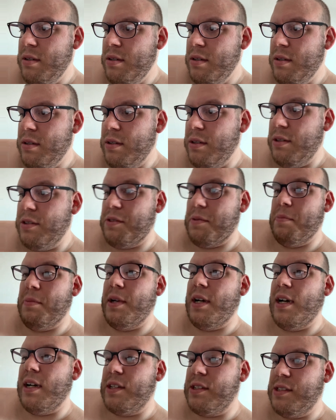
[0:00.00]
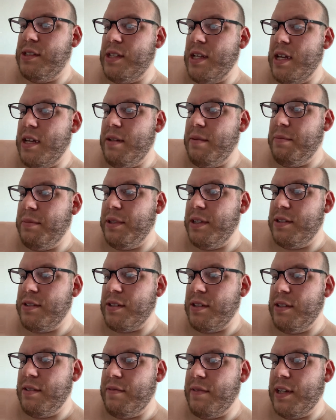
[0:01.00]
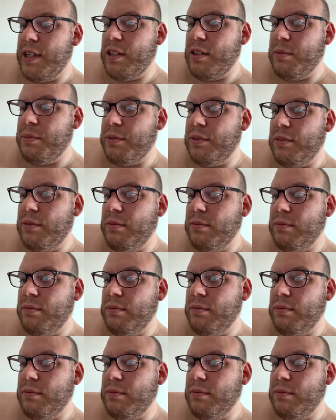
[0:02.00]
There's a box set, but it's unavailable.